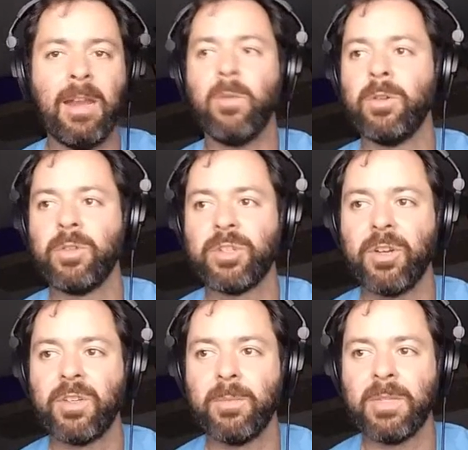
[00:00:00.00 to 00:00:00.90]
and
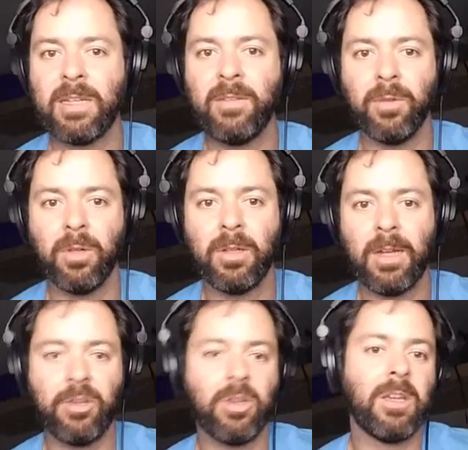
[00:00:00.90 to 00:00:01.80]
anyone who serves him is
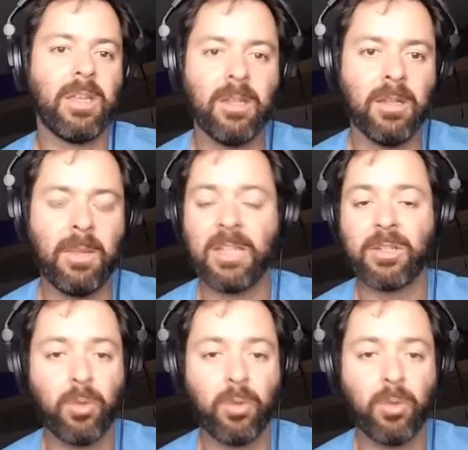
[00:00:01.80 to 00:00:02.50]
evil, and you can kill them,